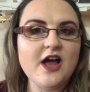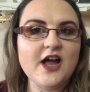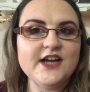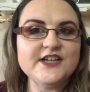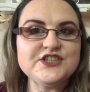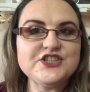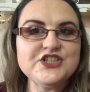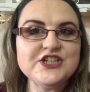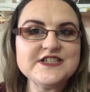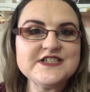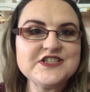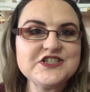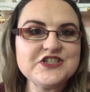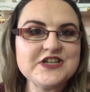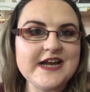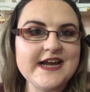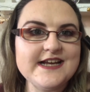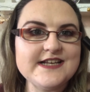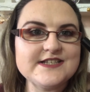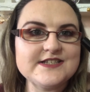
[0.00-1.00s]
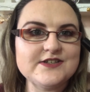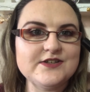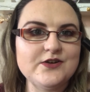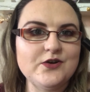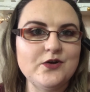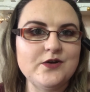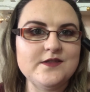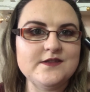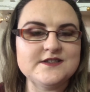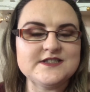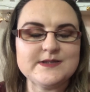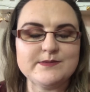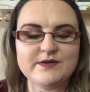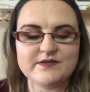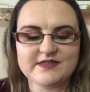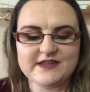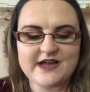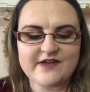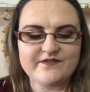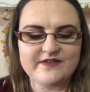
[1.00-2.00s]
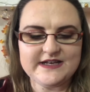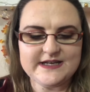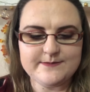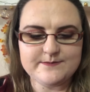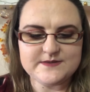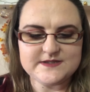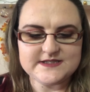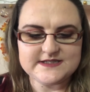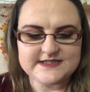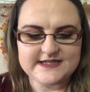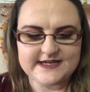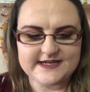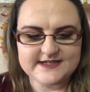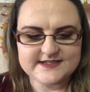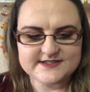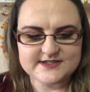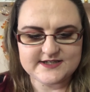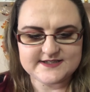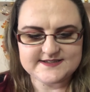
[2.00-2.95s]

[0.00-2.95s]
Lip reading: I just checked on some of the other lipsticks.